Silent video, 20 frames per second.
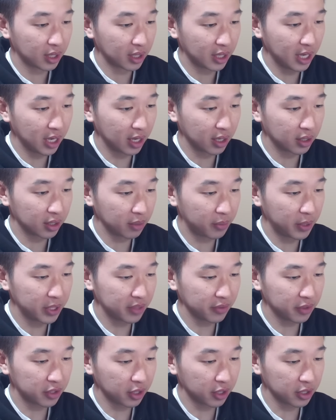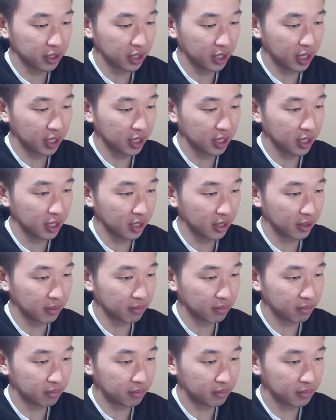Yeah, a piece of a jersey and,
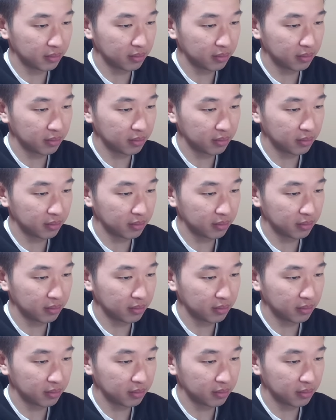um...